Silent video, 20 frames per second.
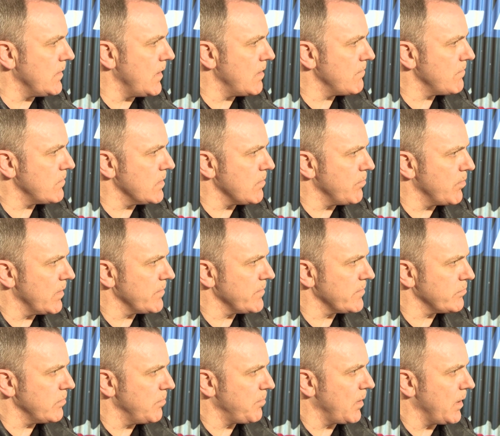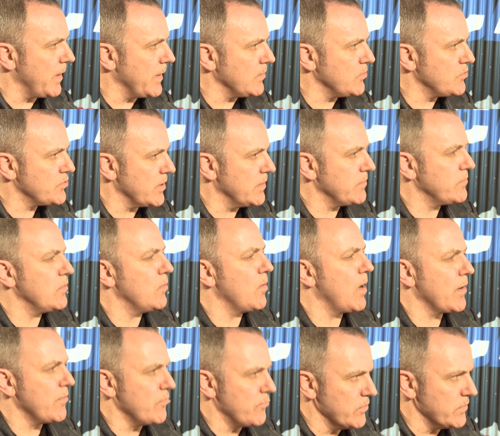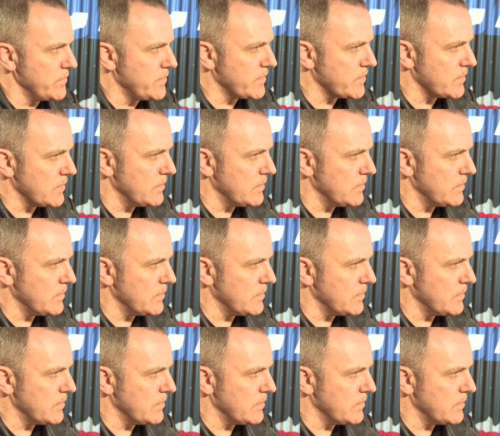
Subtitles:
Everly brothers were playing J200s.